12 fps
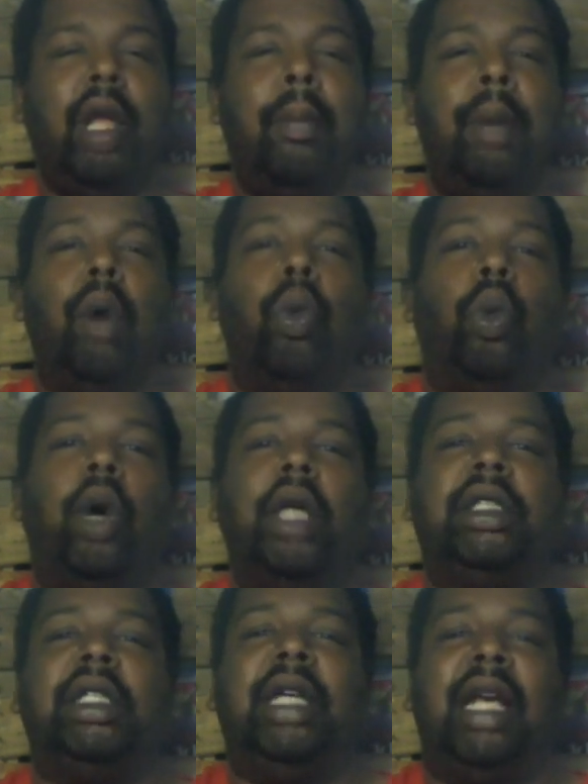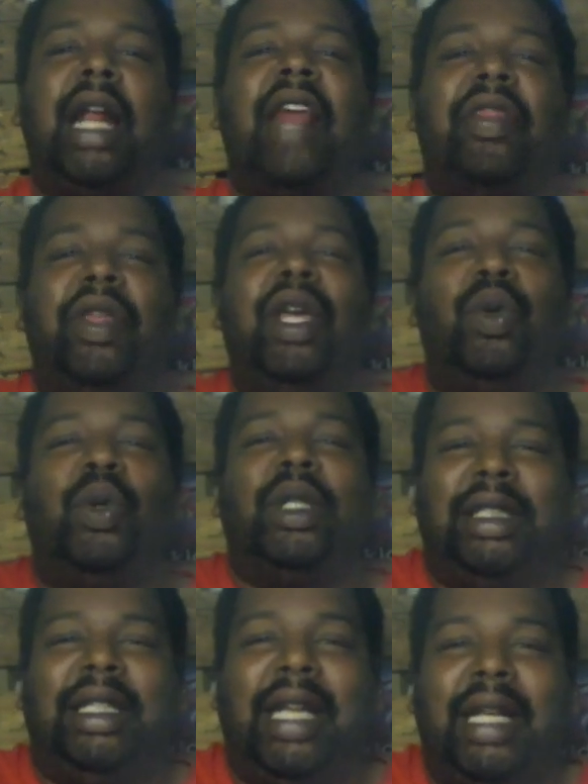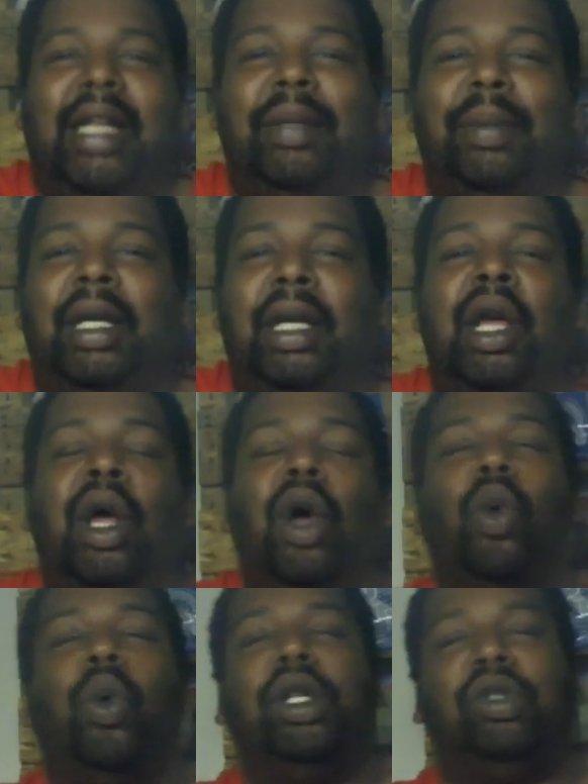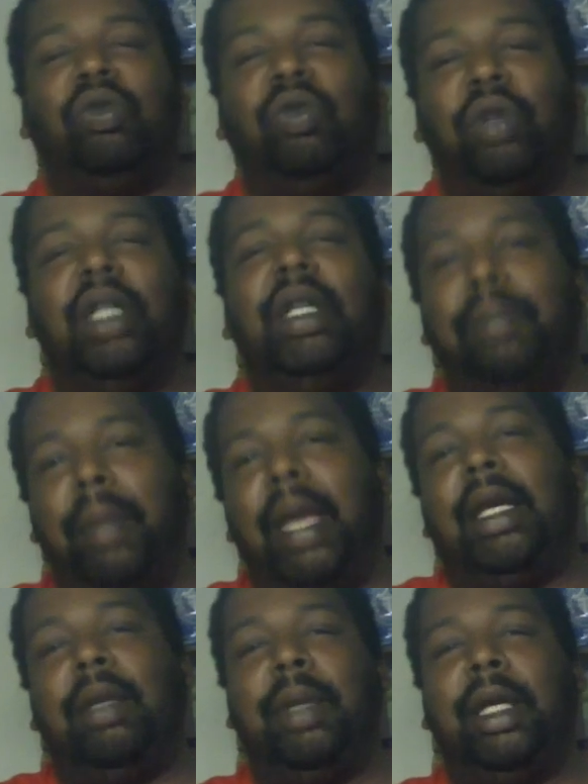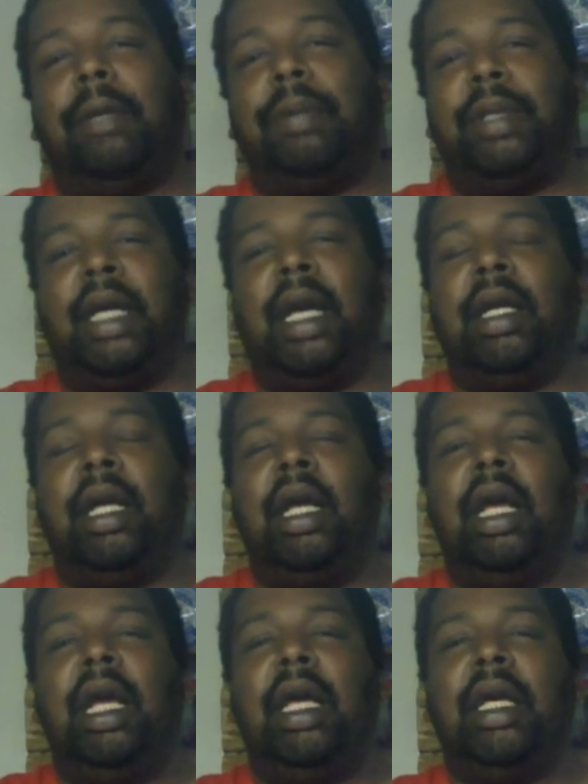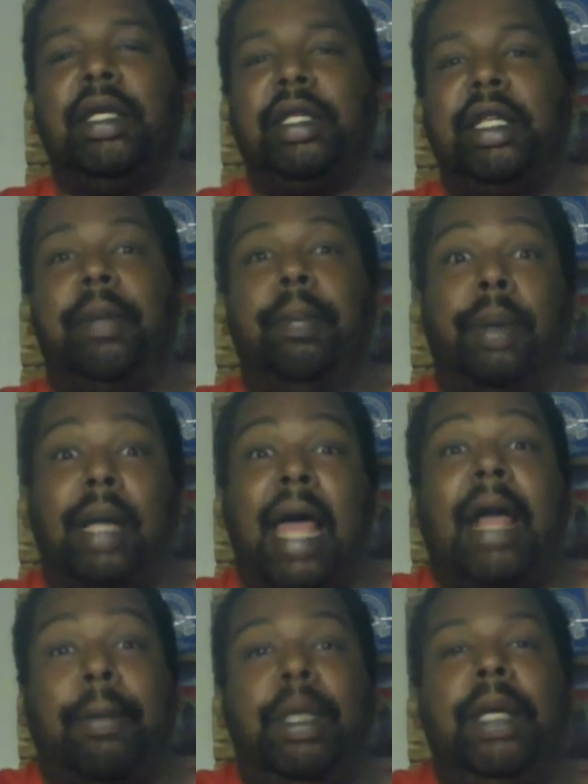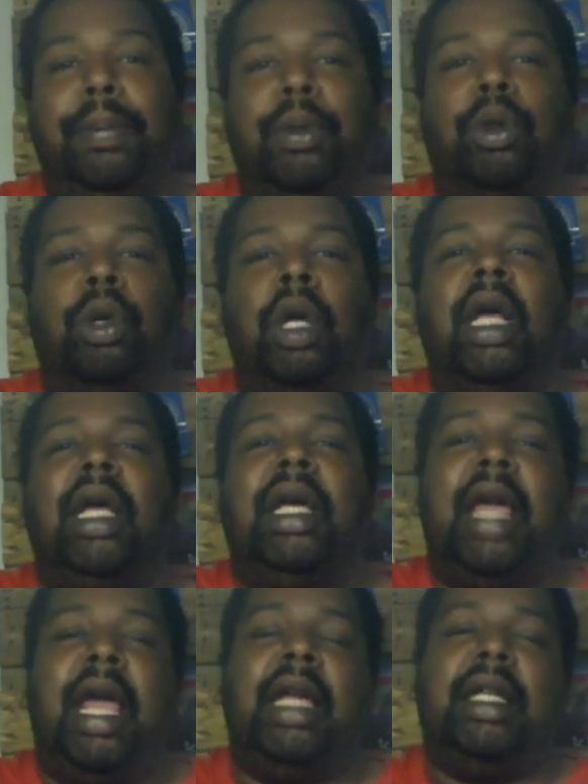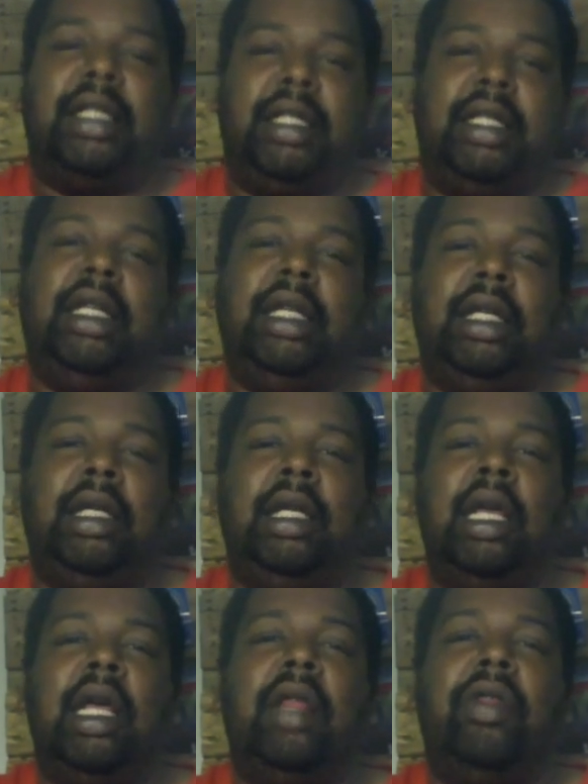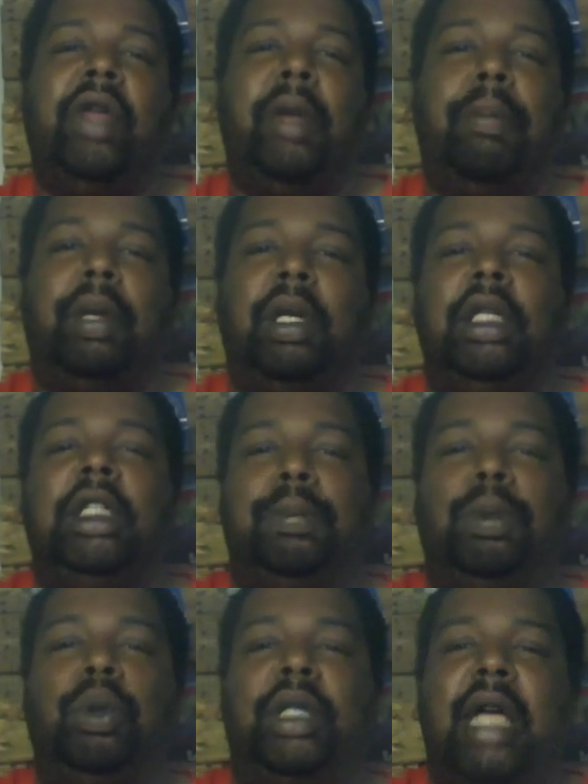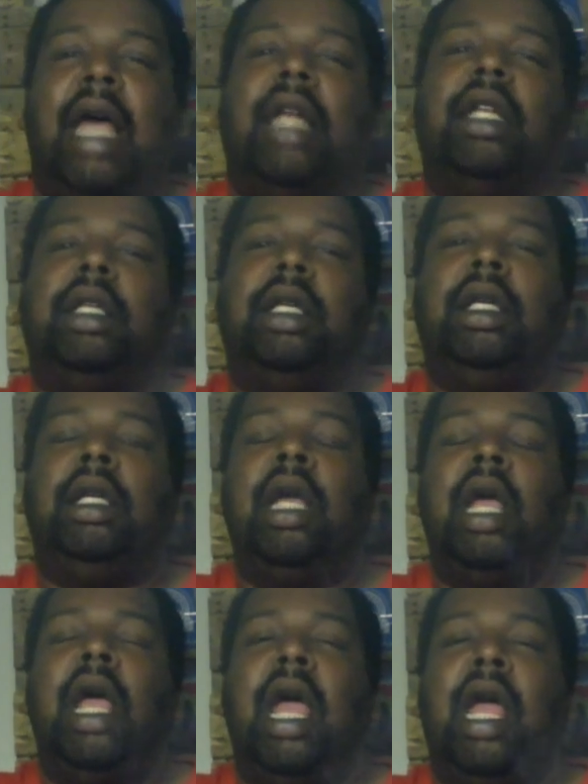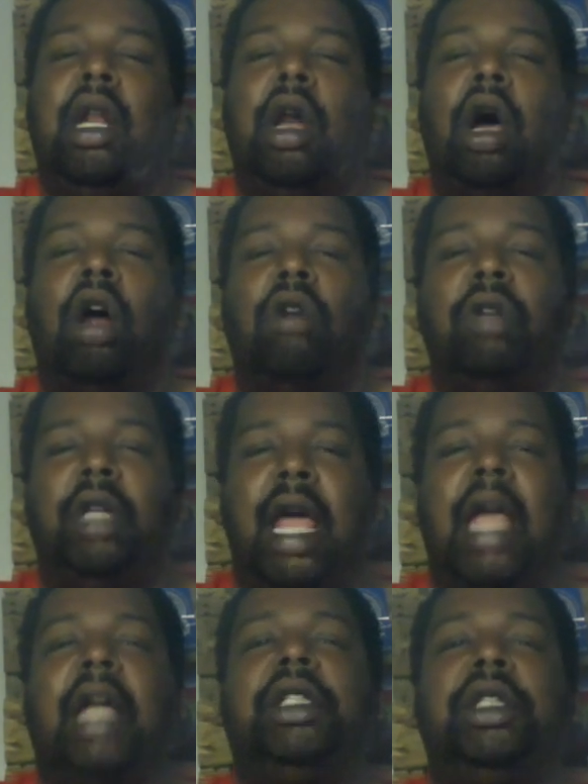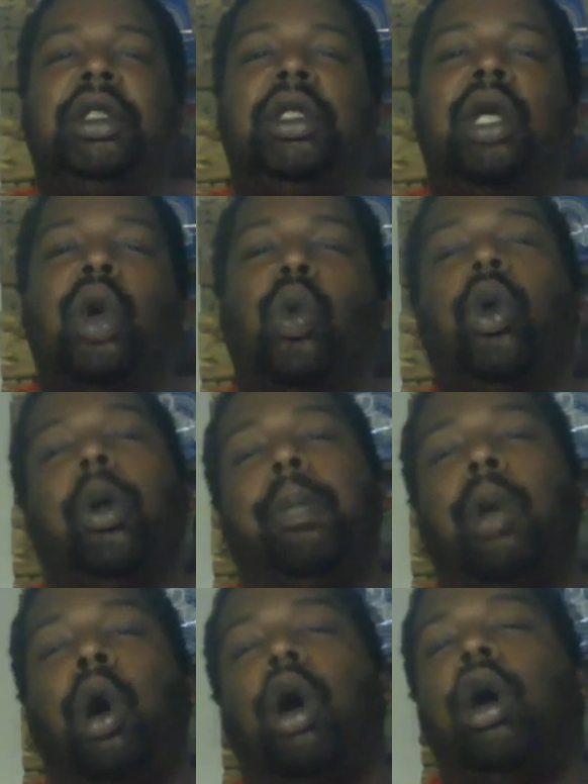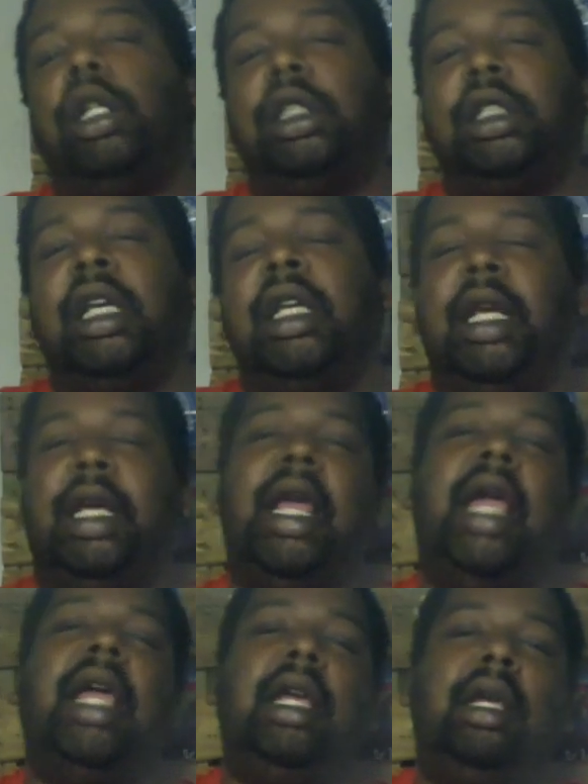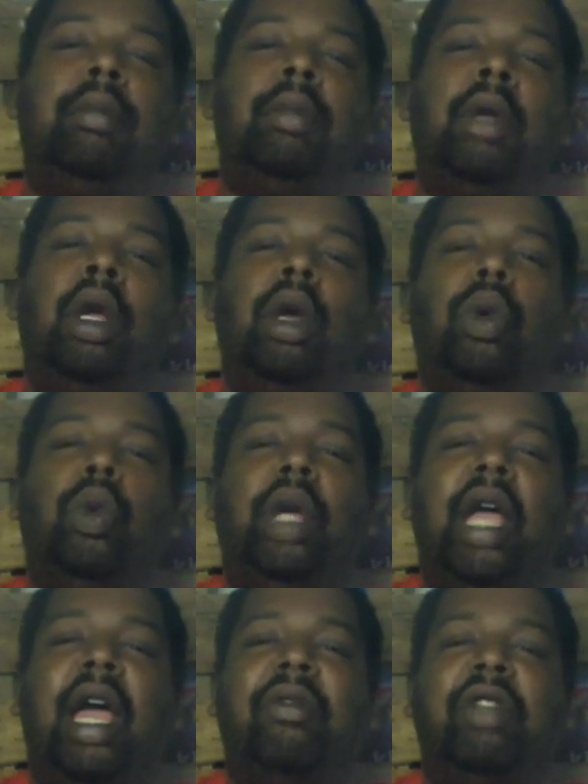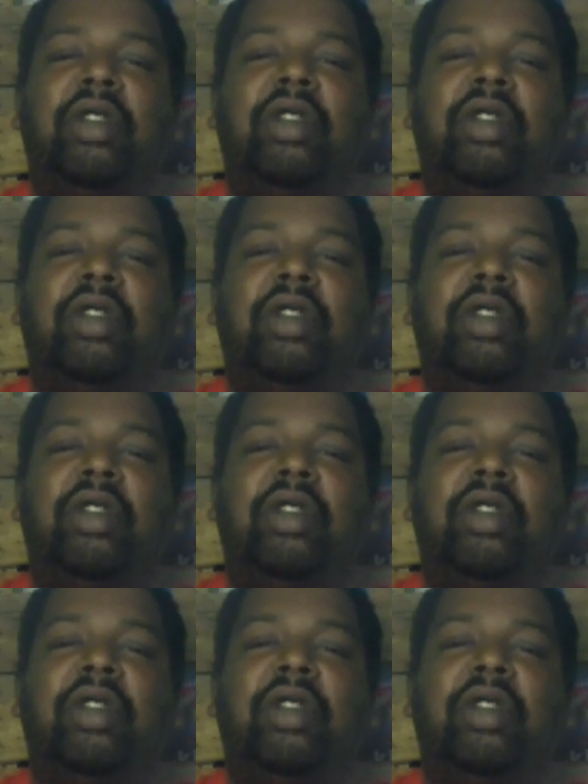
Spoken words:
But once again, I think what's getting me, what's really making me upset, is that black people can't see that police brutality and our reactions, we're pawns in a game. We have this